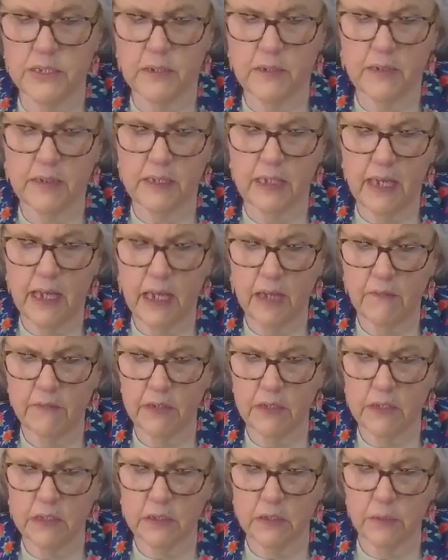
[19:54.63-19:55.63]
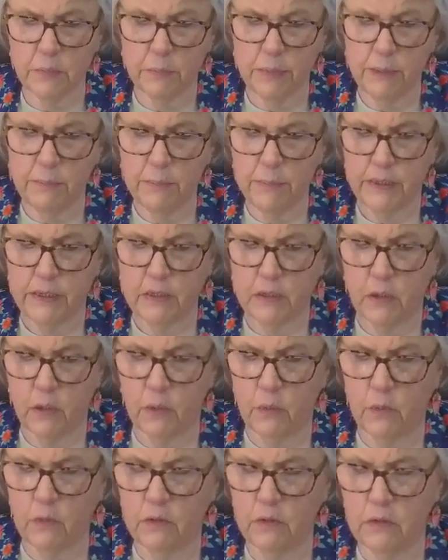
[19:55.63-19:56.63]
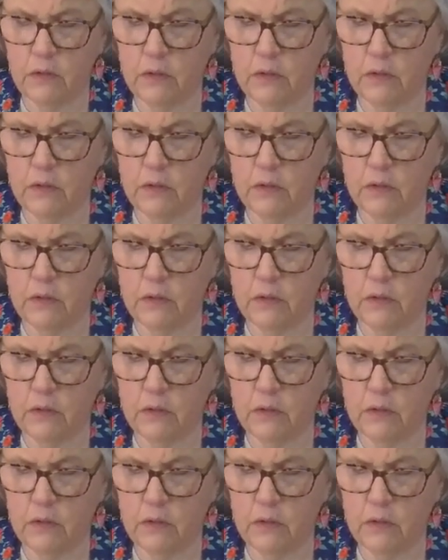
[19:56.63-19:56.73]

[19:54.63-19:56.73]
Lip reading: going to have a little bambino.